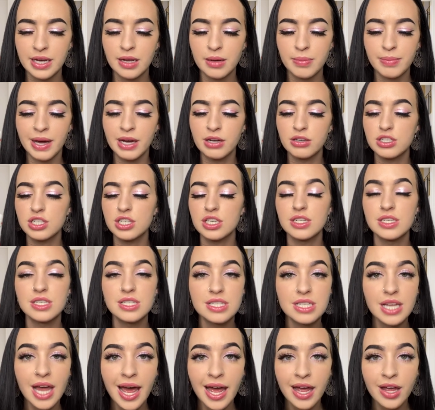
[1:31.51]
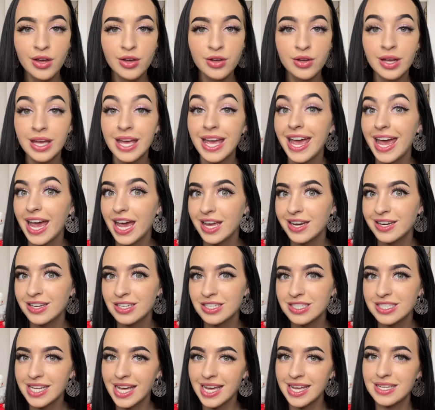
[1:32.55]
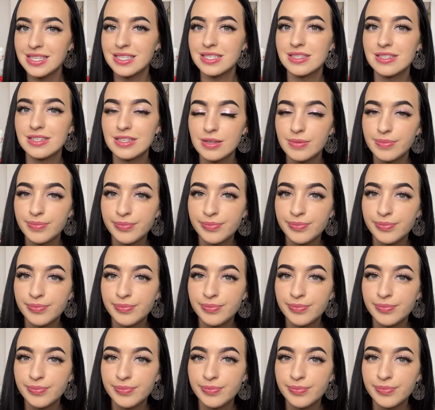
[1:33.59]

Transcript: about your style and your taste.